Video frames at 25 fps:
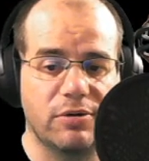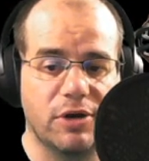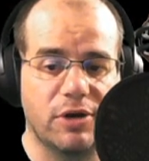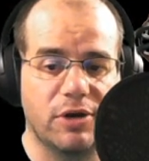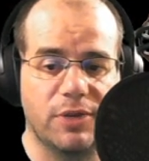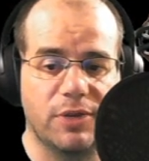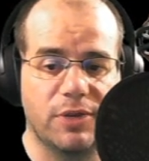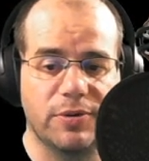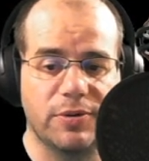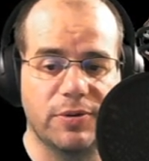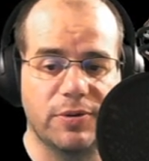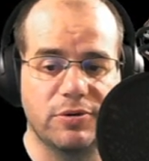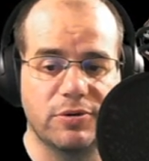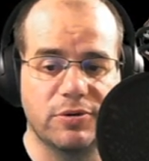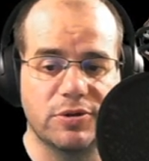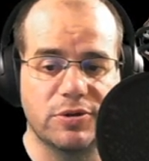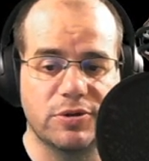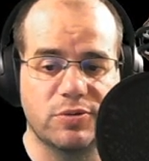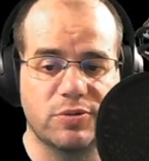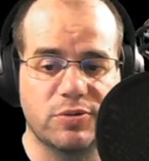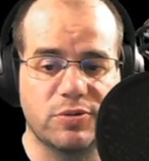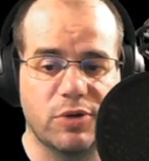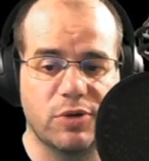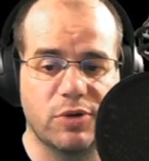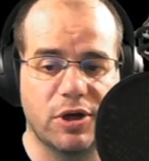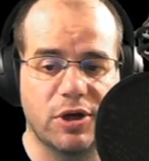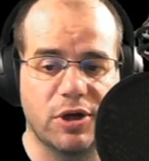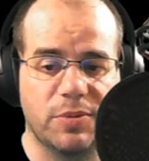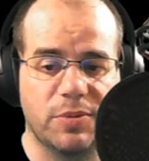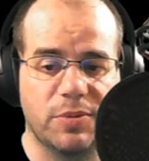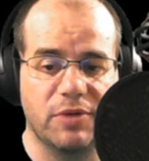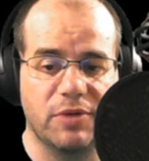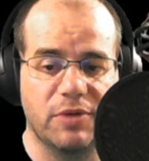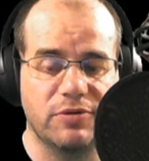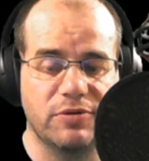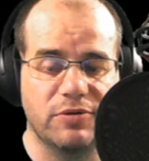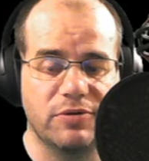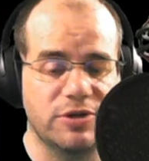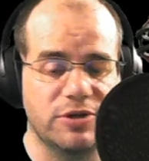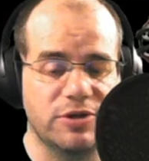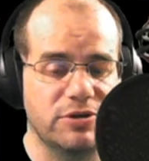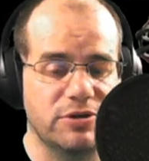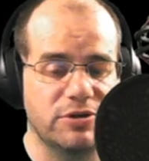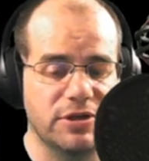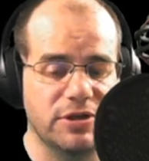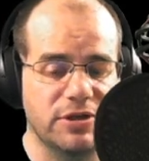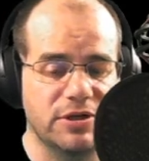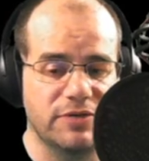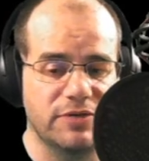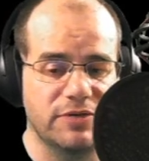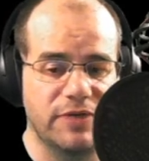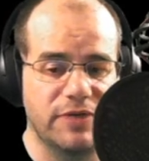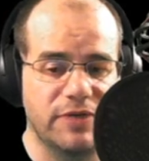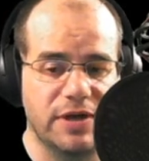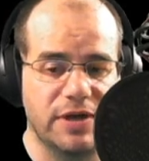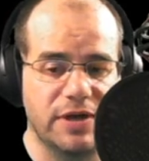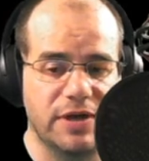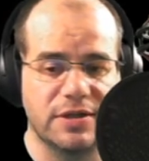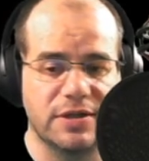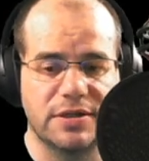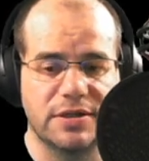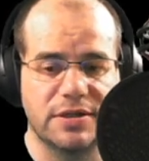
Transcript: harpoons work reducing defense,